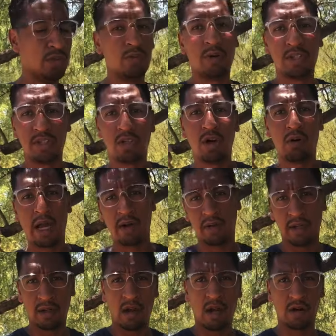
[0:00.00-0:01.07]
when you go out
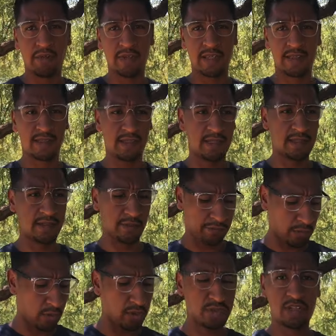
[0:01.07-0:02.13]
and harvest is, of
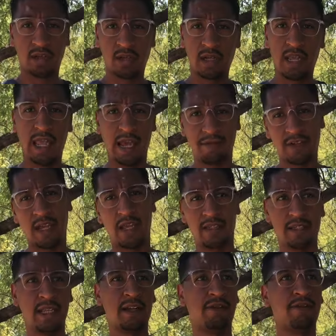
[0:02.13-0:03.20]
course, you're going to have to
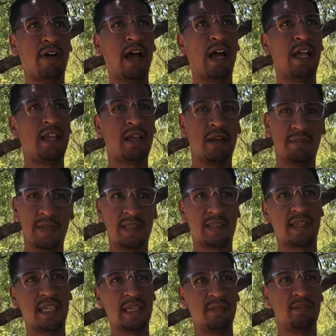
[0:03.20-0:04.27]
identify a
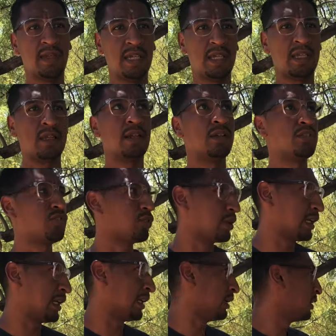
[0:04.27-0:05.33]
mesquite bean tree.